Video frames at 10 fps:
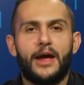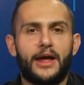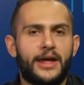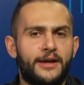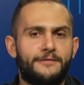
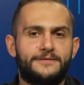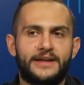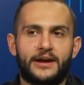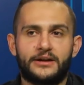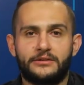if
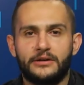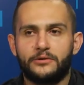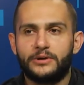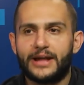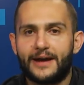they
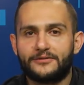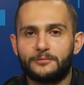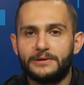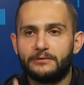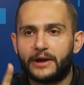really have to
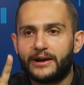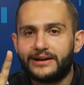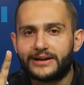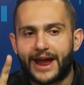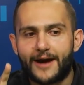be really
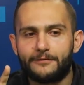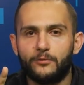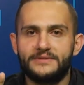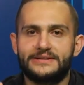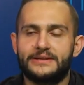careful
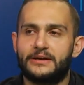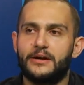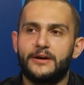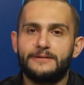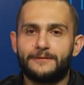with the
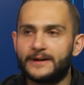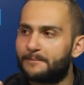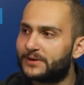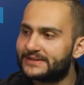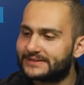
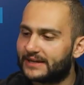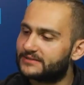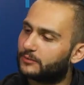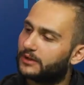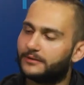fingerprint
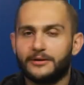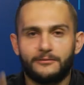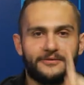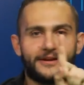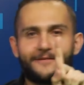sensor? Well,
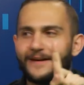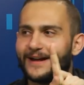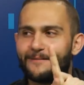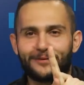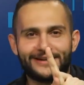with their
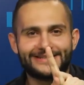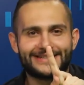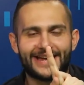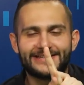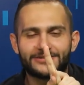fingerprint
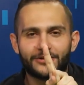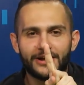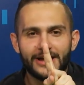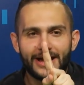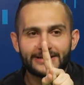sensor
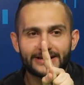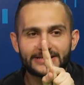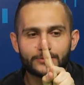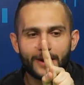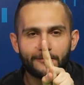and like
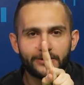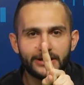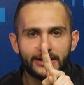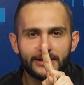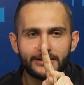swipe
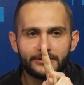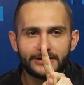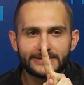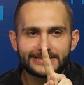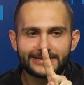really,
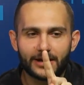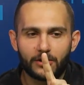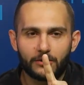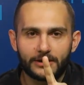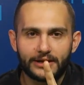really
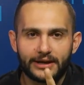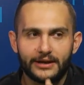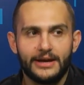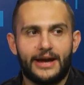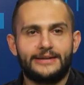slowly.
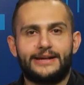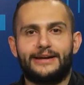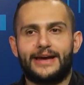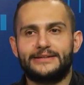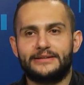And
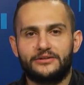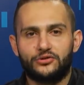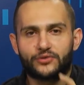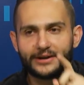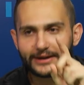again, they need to
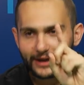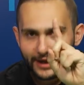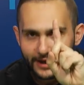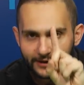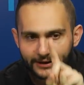try it
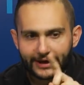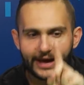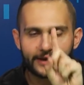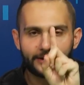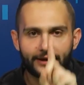again and
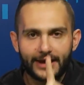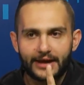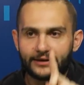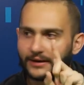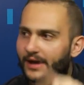again and
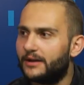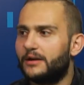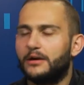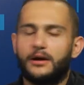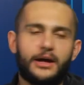again and again.
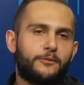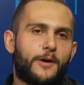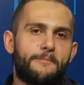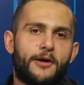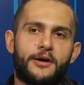At
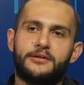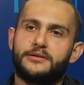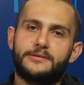one point,